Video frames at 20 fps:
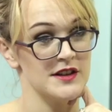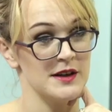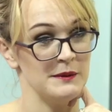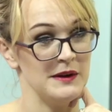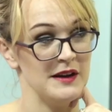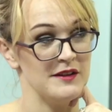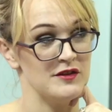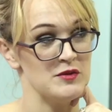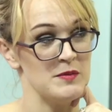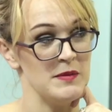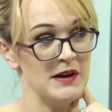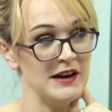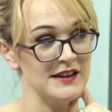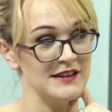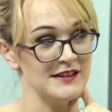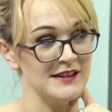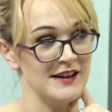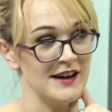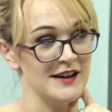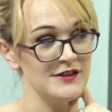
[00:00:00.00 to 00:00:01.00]
that we have to make
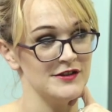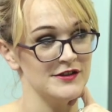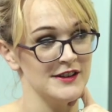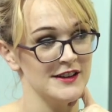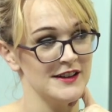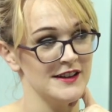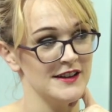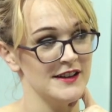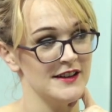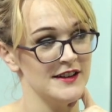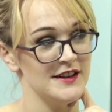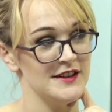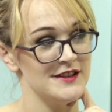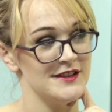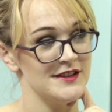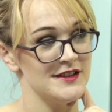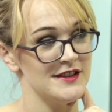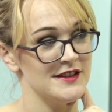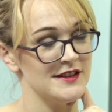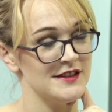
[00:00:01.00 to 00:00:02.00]
in life,
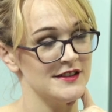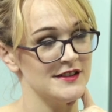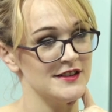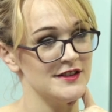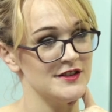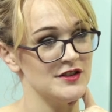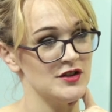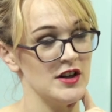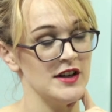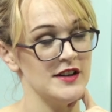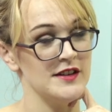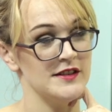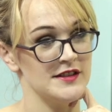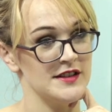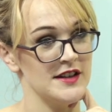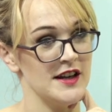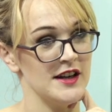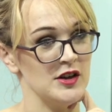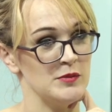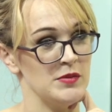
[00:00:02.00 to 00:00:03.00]
to
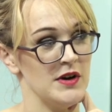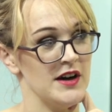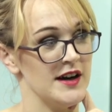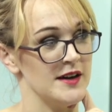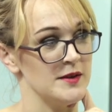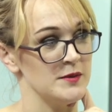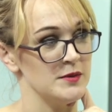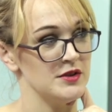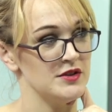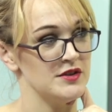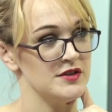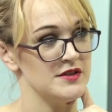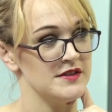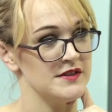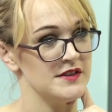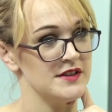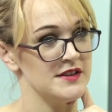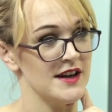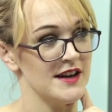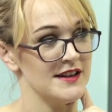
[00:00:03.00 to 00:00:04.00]
say goodbye, which is
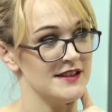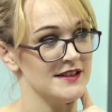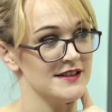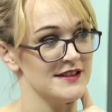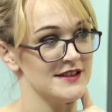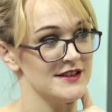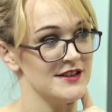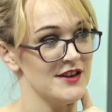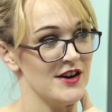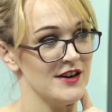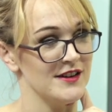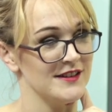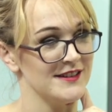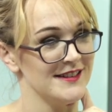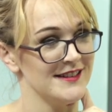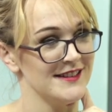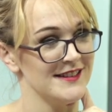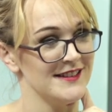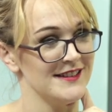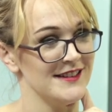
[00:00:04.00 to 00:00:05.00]
the title of the song.
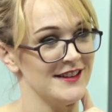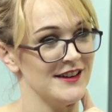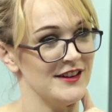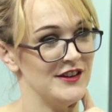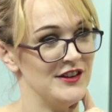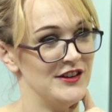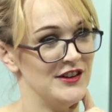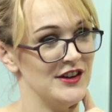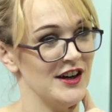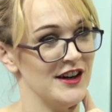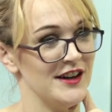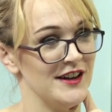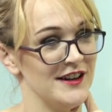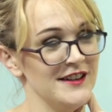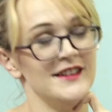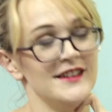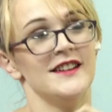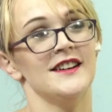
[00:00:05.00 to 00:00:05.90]
Duh.